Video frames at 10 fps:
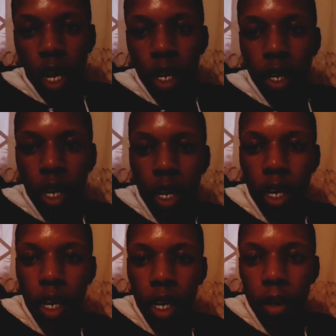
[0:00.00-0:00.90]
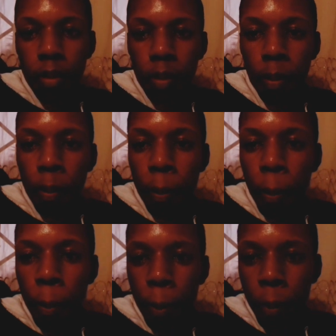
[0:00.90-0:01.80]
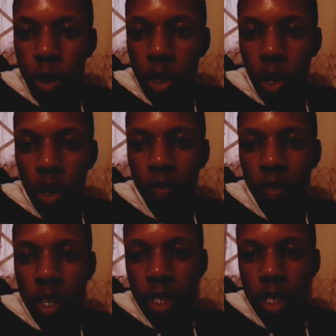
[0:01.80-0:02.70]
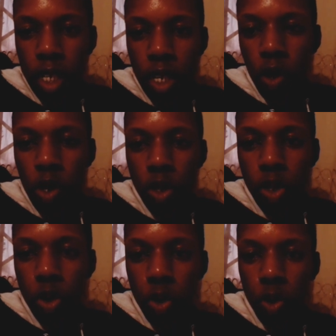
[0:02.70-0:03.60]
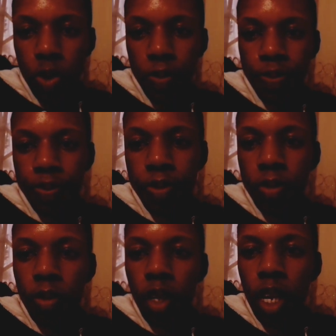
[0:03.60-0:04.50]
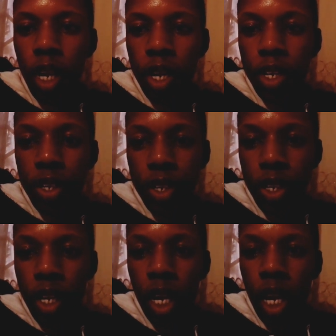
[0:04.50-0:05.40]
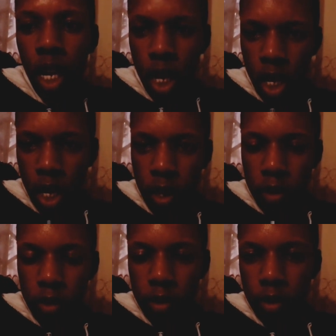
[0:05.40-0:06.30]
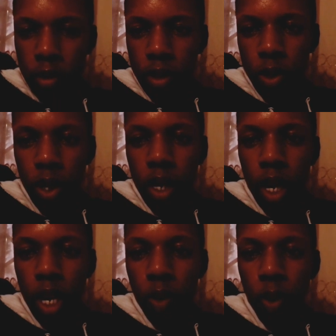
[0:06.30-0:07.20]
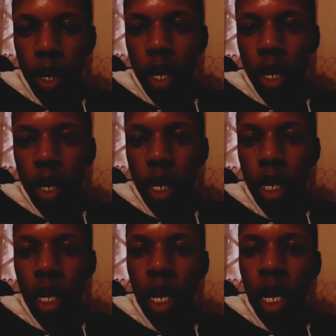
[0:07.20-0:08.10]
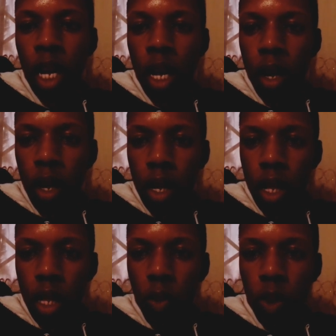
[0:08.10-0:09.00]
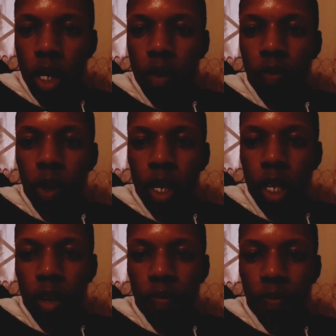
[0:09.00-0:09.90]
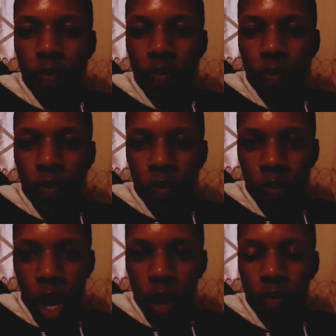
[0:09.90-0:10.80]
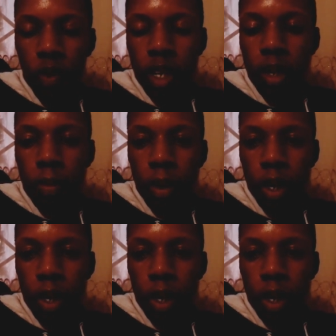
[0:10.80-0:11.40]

and uh, um, put God first in all you do, as you and I were wonderfully and fearfully